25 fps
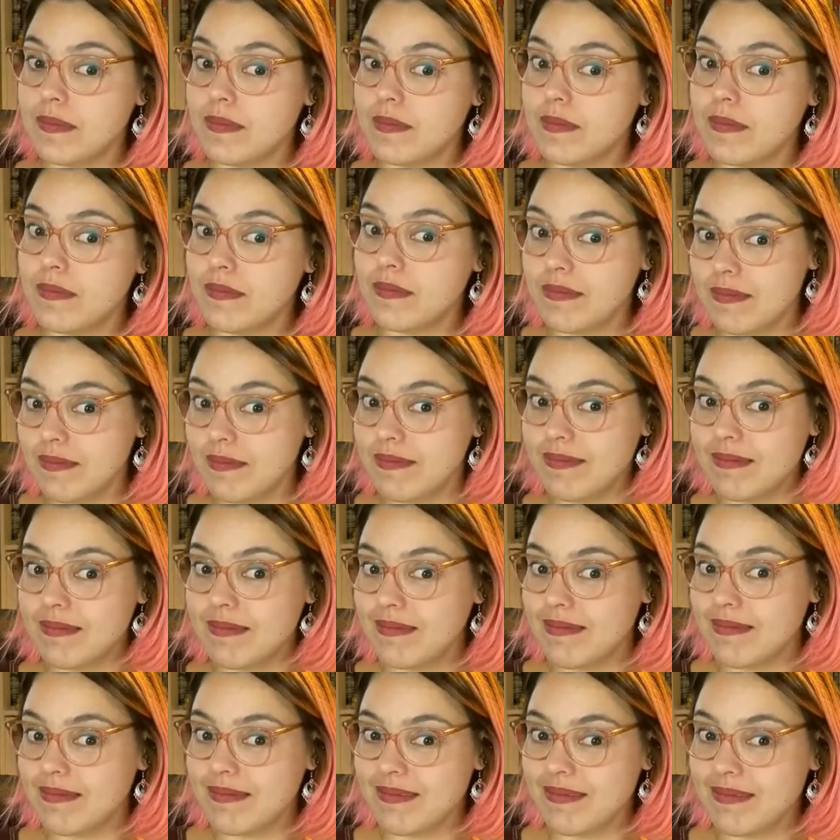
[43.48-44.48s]
Grande
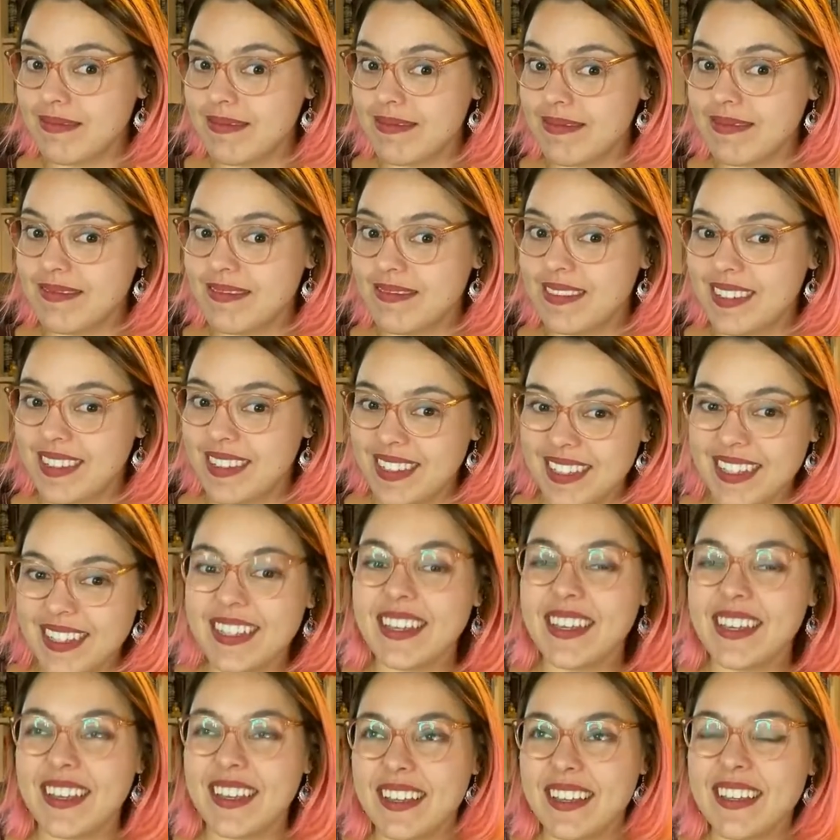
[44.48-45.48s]
salão? I don't
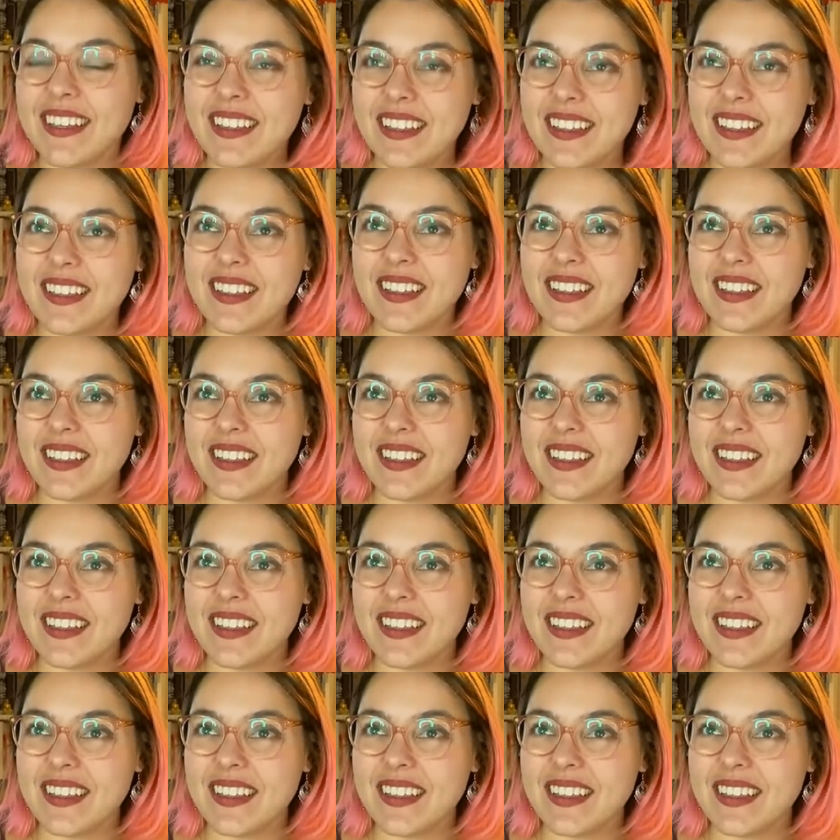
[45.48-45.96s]
remember.